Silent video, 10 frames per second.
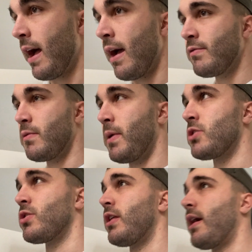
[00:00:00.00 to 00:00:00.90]
I have to make
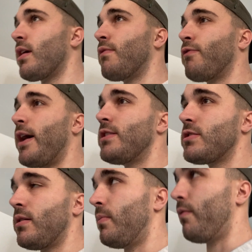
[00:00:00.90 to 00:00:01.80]
sure that I can find
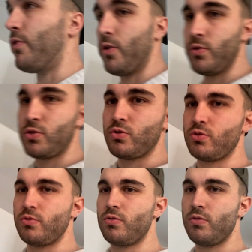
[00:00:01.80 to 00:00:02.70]
some of those
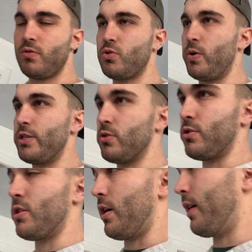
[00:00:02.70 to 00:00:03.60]

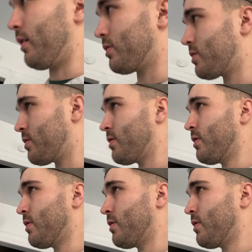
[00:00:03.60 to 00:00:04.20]
tweezers things.